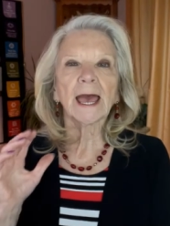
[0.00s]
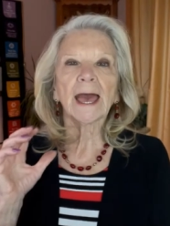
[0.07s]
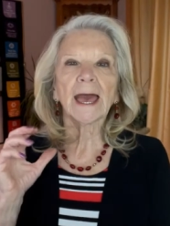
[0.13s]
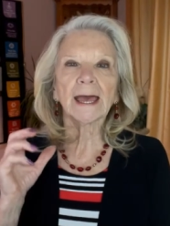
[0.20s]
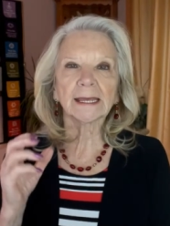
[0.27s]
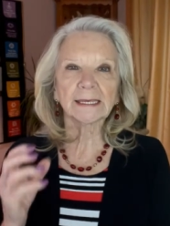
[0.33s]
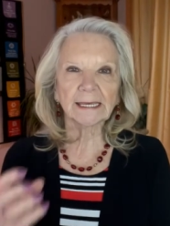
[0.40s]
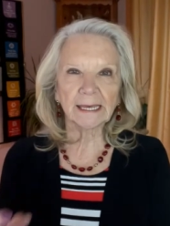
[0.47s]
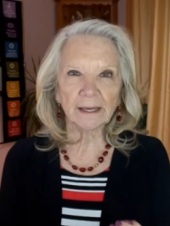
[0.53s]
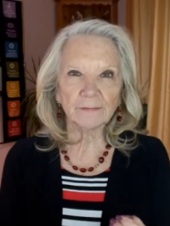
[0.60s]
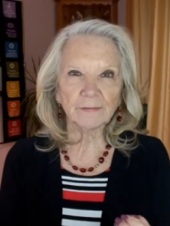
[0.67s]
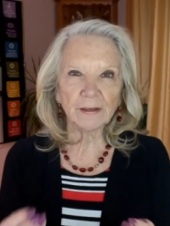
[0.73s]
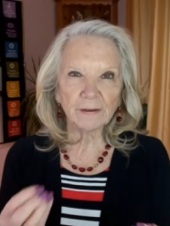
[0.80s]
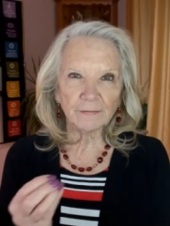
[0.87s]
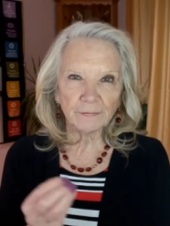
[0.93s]
and
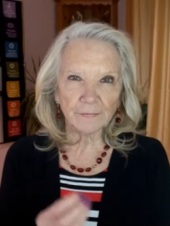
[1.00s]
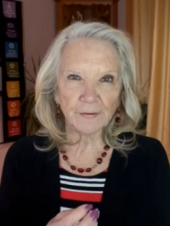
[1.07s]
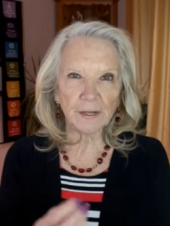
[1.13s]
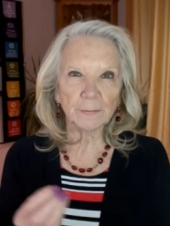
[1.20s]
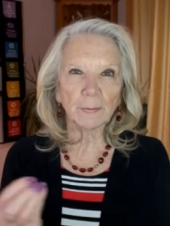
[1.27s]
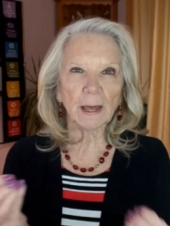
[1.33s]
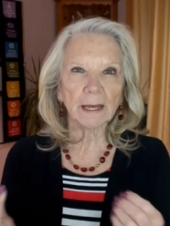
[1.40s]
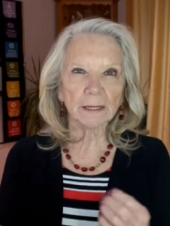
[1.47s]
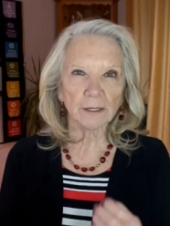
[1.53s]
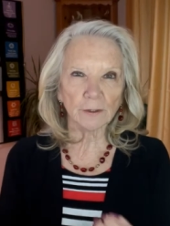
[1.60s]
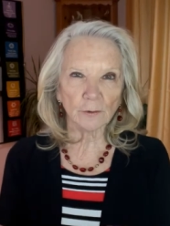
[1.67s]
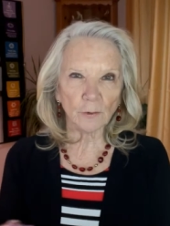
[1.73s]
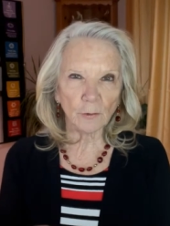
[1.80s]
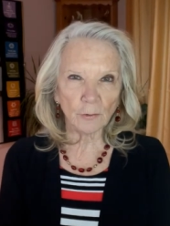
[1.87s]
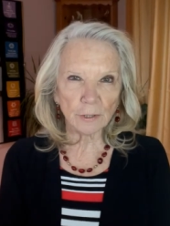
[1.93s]
giving feedback
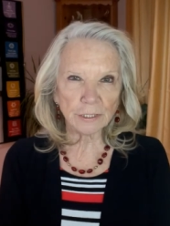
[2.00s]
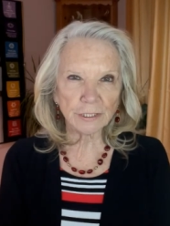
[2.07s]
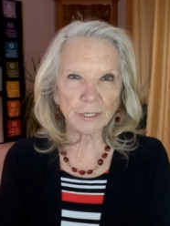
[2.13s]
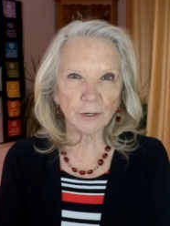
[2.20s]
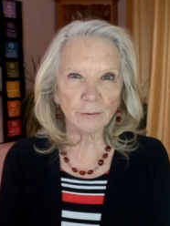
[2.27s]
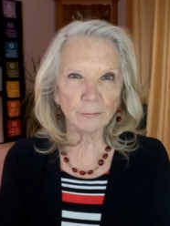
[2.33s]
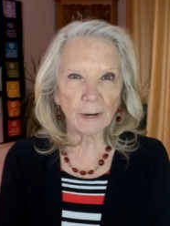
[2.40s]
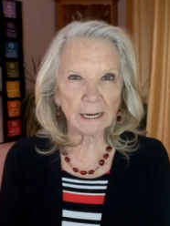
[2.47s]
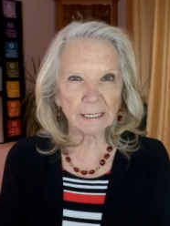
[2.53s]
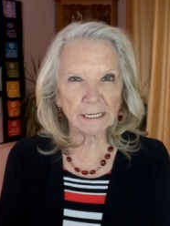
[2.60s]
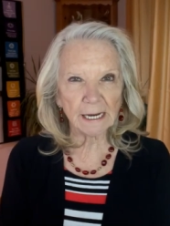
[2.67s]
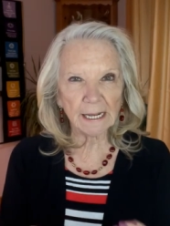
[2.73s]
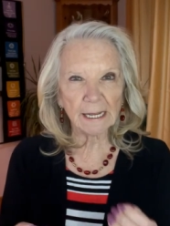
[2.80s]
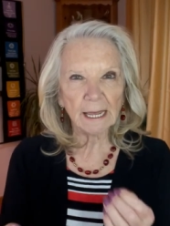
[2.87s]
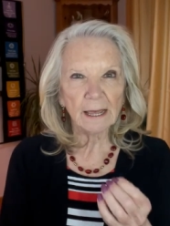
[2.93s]
and course
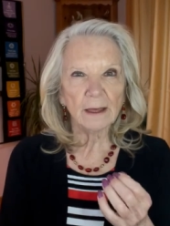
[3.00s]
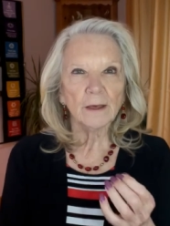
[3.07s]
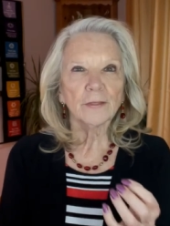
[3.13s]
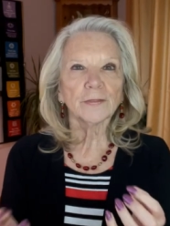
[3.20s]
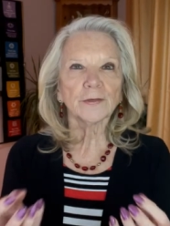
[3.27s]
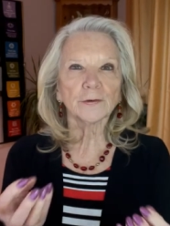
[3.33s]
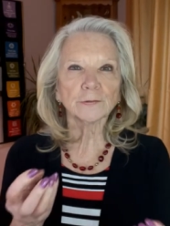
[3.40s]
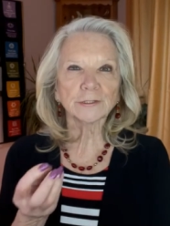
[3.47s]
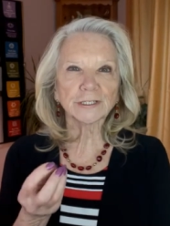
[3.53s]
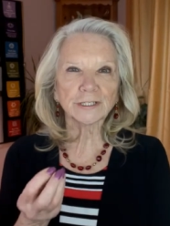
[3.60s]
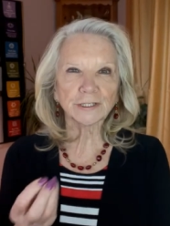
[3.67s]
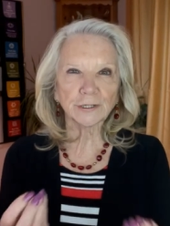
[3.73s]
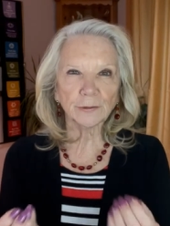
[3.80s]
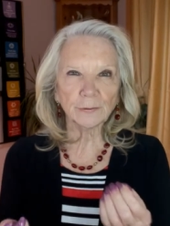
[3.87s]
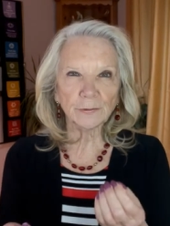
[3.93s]
correcting those
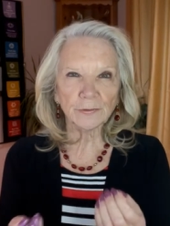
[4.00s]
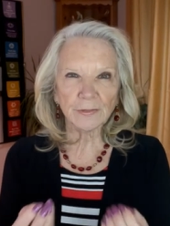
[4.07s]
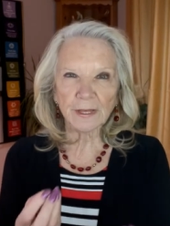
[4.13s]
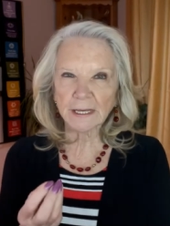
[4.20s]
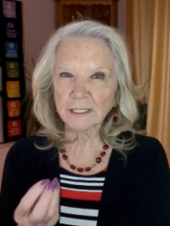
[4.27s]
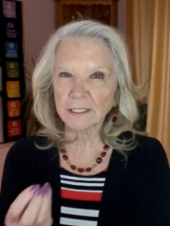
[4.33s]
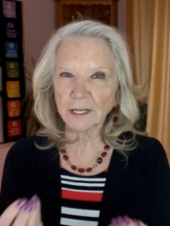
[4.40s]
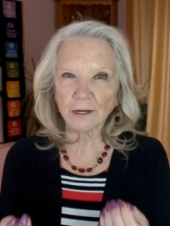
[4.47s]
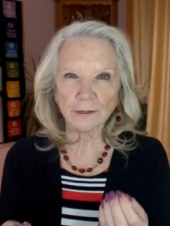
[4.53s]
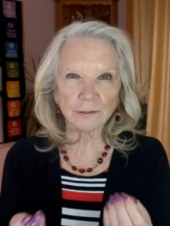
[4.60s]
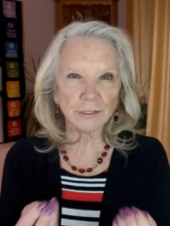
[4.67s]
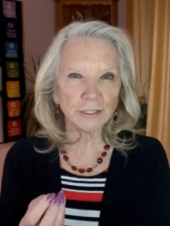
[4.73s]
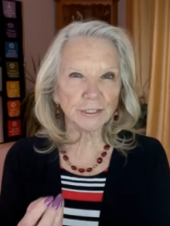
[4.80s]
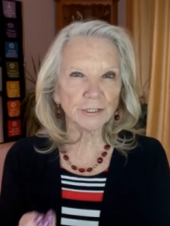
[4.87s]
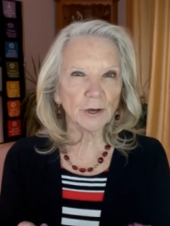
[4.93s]
two things that are
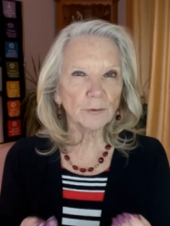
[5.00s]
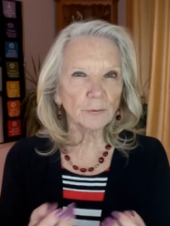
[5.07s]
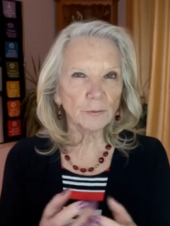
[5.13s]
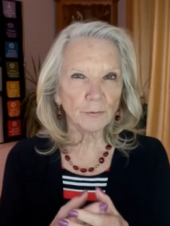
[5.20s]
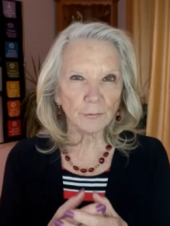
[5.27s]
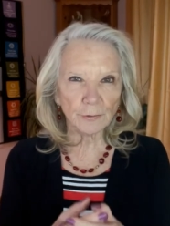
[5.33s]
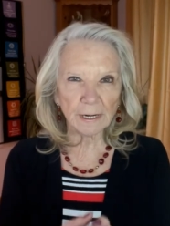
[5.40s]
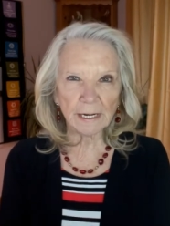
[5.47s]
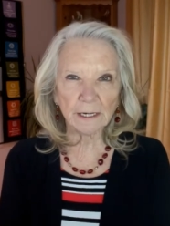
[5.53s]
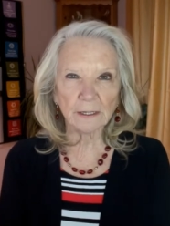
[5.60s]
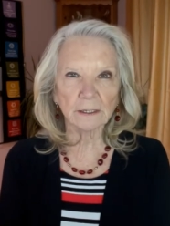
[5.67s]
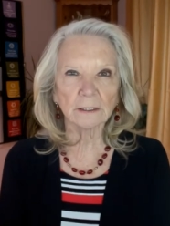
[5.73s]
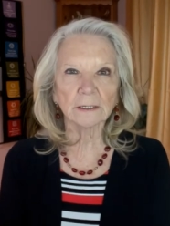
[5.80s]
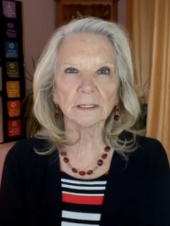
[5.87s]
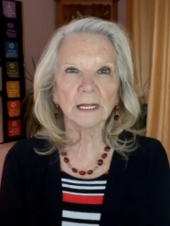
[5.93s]
so
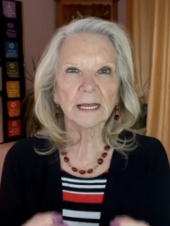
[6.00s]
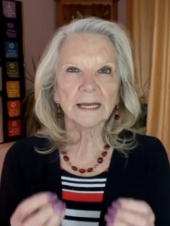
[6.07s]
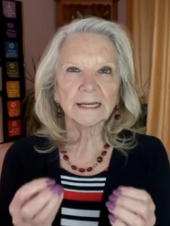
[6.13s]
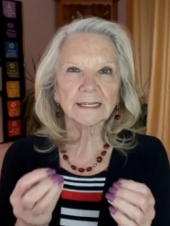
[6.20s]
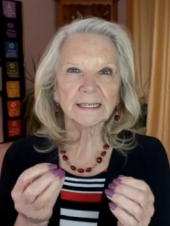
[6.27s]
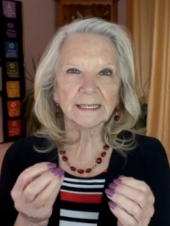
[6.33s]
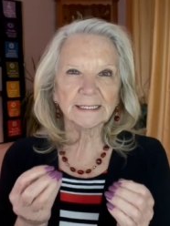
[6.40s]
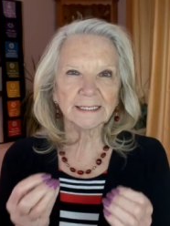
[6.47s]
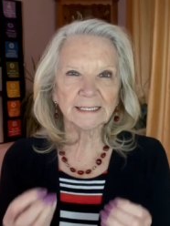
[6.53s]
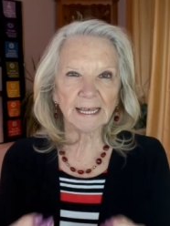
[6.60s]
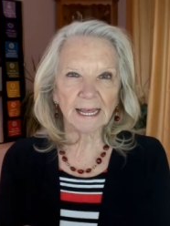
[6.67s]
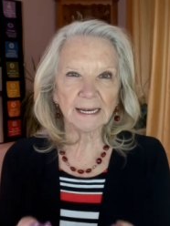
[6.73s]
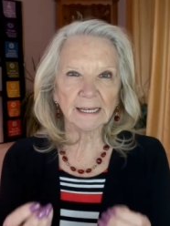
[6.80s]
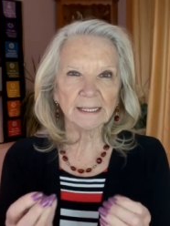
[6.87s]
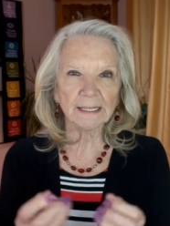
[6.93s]
critical to
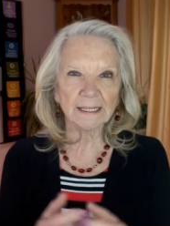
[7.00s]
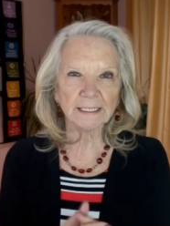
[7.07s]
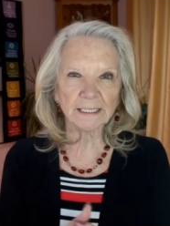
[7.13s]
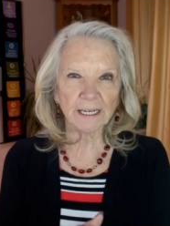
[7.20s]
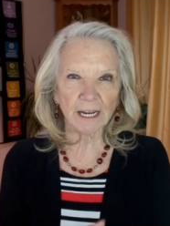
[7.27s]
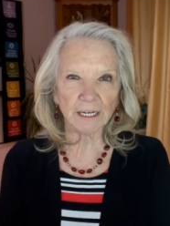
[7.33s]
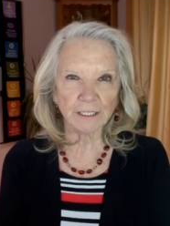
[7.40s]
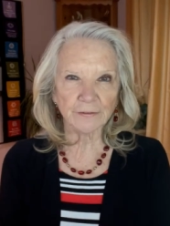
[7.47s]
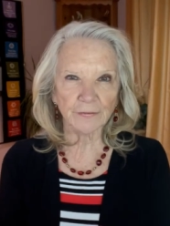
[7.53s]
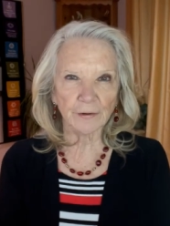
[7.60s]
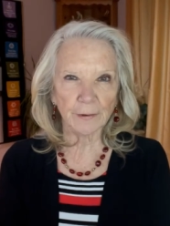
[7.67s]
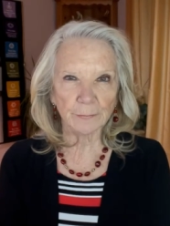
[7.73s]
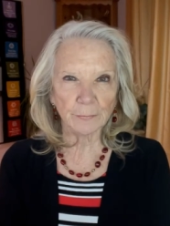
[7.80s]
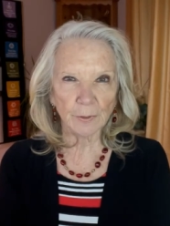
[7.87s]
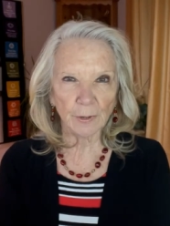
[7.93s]
setting the stage for
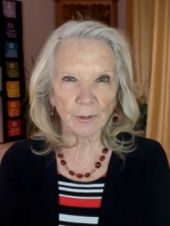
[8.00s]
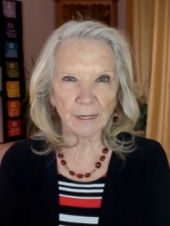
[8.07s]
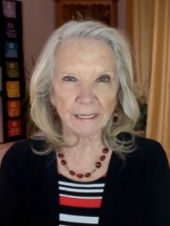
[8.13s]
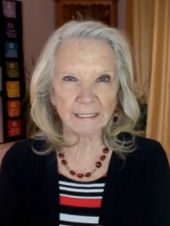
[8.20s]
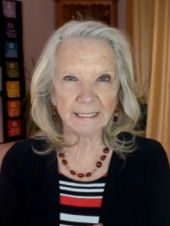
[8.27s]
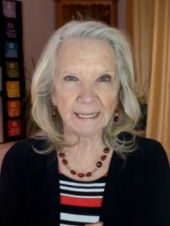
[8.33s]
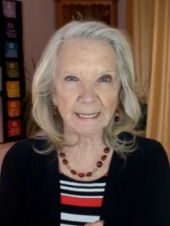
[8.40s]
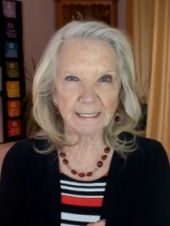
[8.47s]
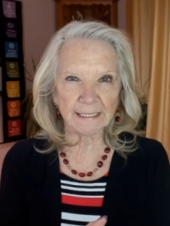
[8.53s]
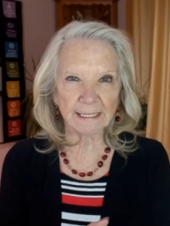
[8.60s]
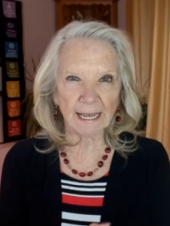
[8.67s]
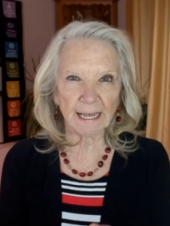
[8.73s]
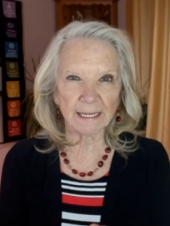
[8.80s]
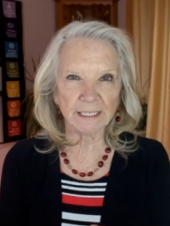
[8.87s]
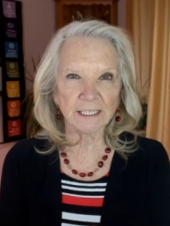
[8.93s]
employee
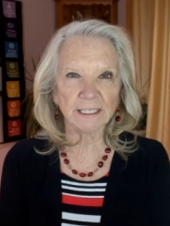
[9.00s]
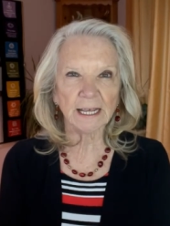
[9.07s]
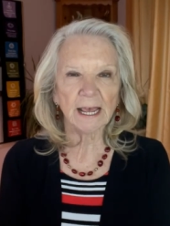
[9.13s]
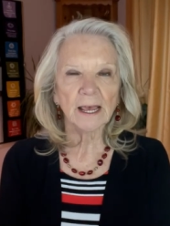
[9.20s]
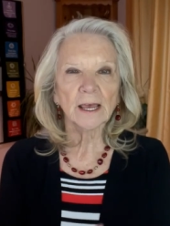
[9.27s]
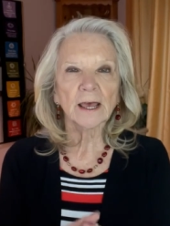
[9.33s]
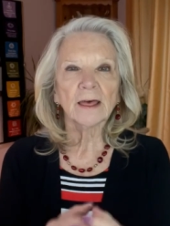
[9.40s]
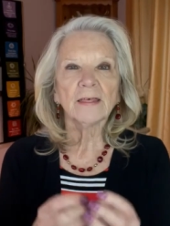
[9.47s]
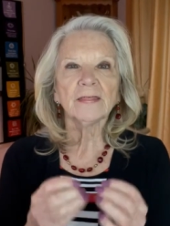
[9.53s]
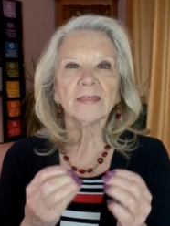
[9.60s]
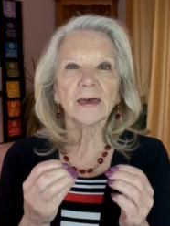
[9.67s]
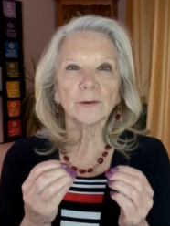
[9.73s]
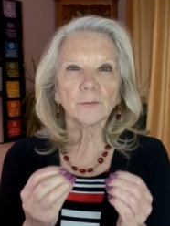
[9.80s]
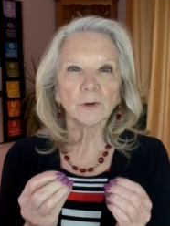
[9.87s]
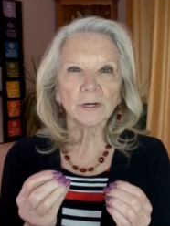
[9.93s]
success.
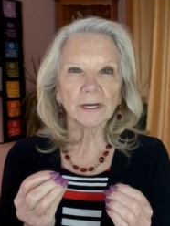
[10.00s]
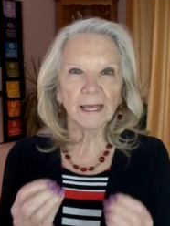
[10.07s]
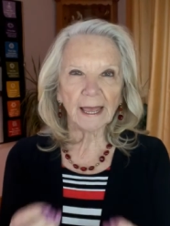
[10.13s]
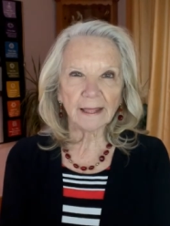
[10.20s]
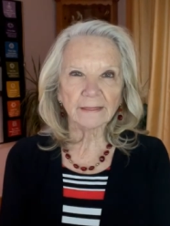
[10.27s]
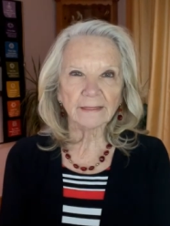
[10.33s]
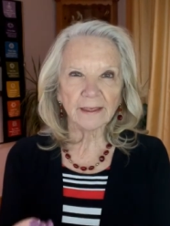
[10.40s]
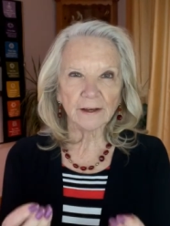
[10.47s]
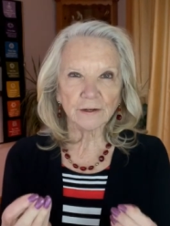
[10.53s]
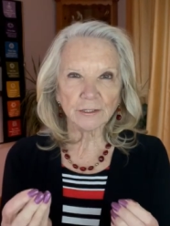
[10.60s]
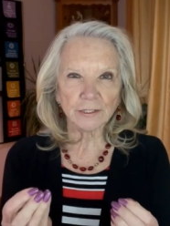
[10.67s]
They will get there